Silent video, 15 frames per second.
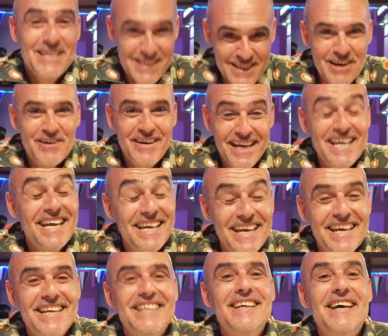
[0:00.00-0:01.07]
Sorry,
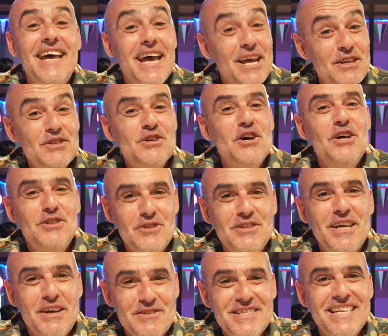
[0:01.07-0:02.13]
again, enjoy
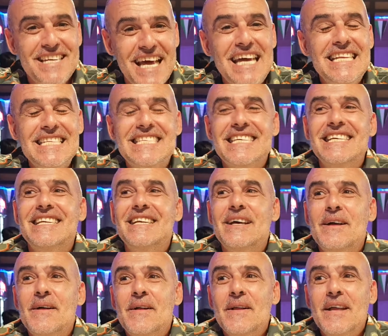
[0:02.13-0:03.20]
2019,
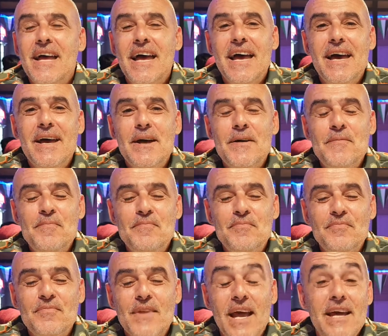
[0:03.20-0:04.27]
and
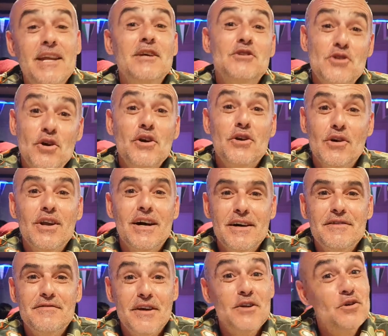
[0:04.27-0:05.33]
enjoy your
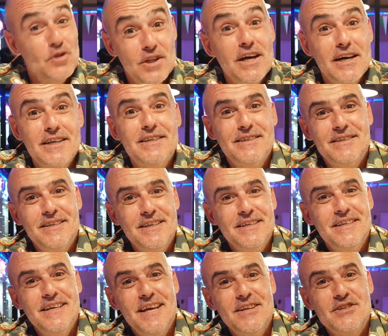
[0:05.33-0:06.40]
life, and good luck.
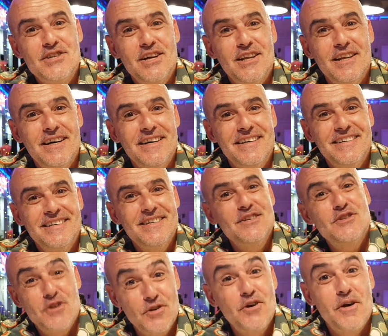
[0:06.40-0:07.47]
Inshallah.
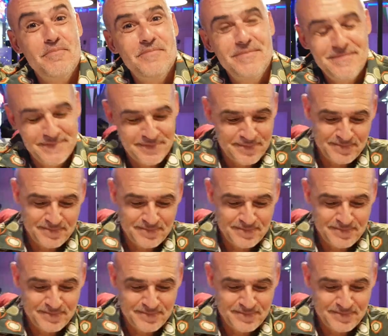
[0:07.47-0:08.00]
Shukran.